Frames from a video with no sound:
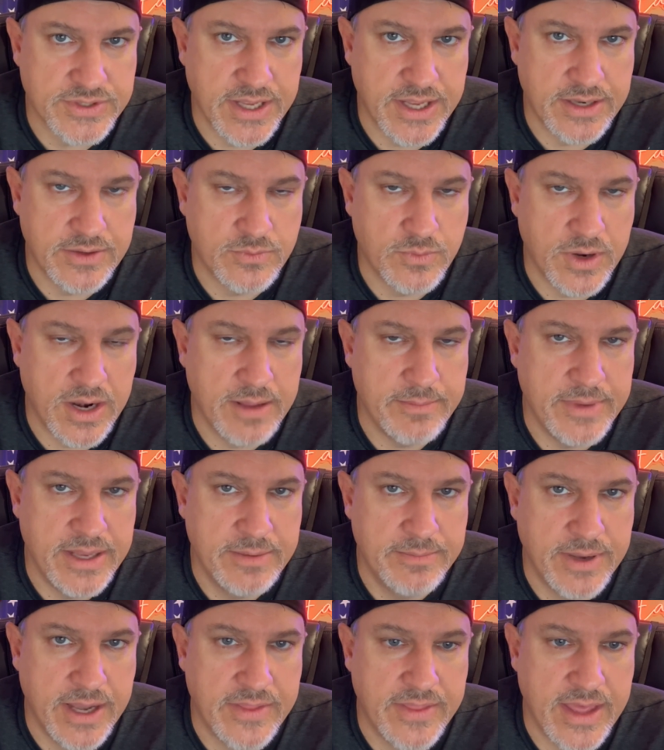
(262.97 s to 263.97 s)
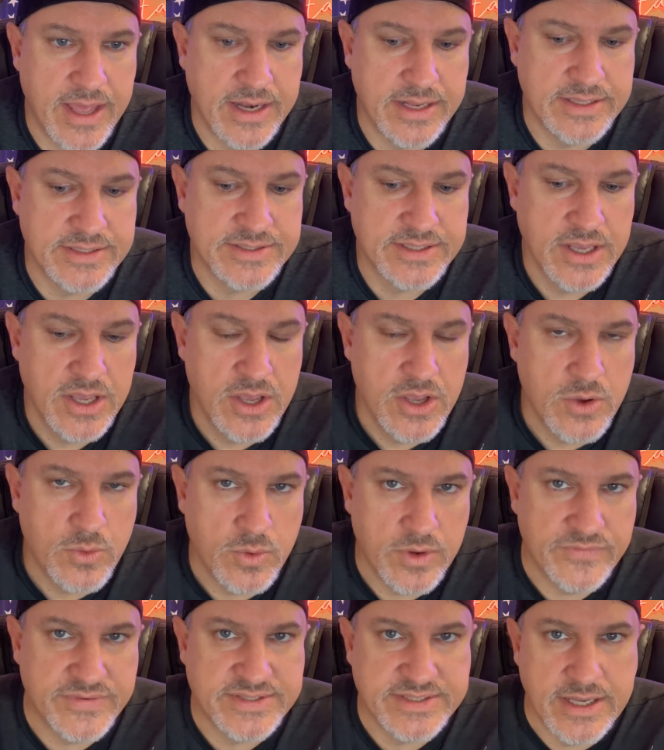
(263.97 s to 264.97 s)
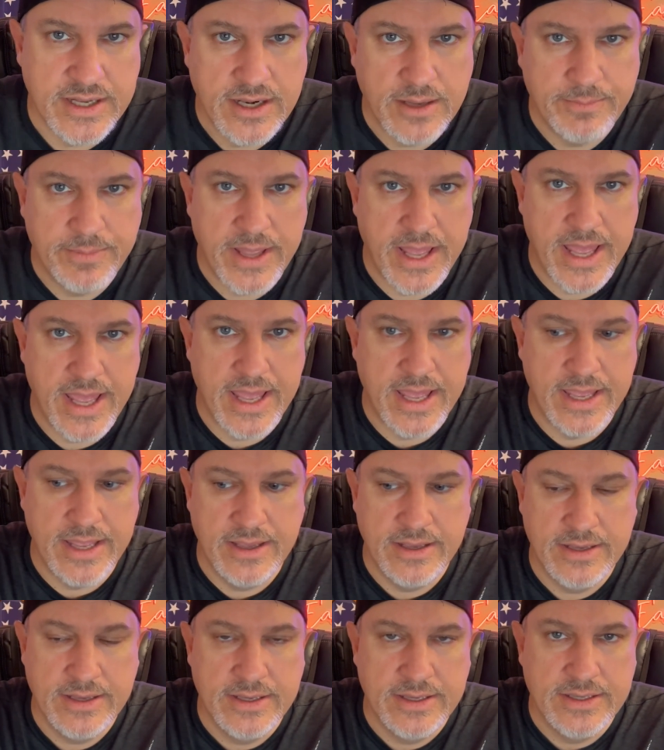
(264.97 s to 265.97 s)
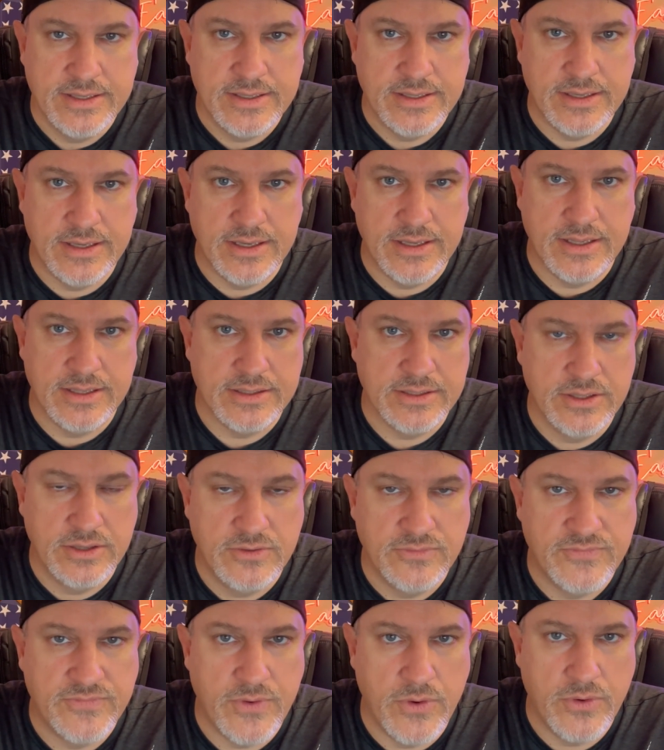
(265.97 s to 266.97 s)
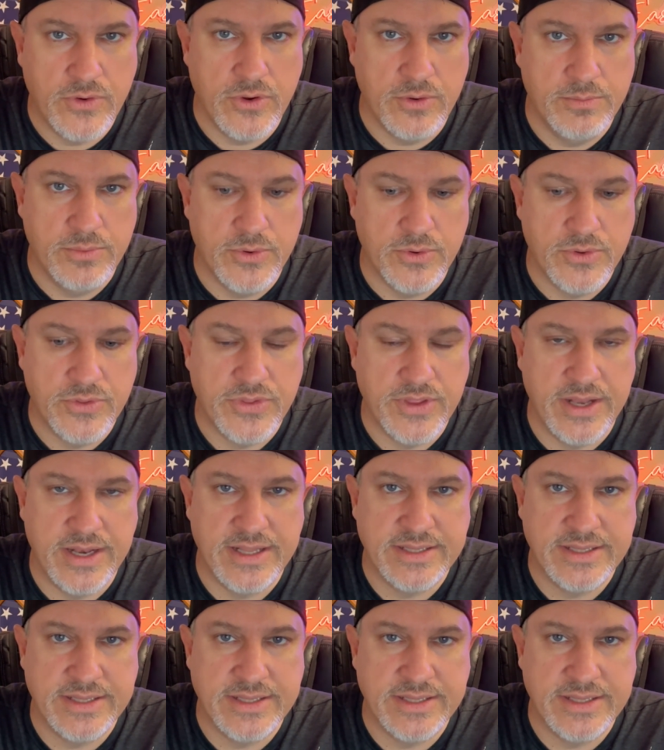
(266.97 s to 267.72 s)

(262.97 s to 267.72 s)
And what I mean by that is we've set up a little photo booth and